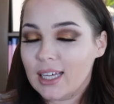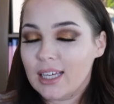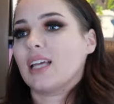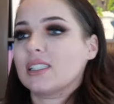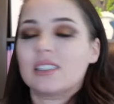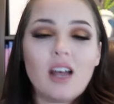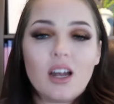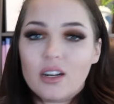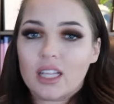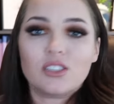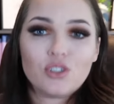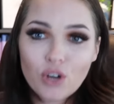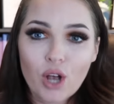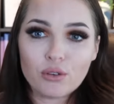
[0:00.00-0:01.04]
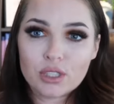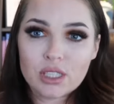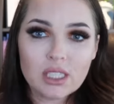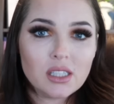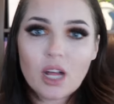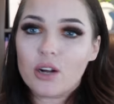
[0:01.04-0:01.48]
that's gross.
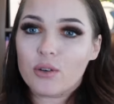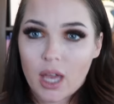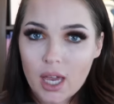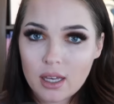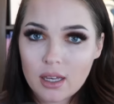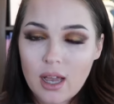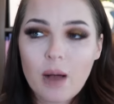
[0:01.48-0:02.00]
That's not okay.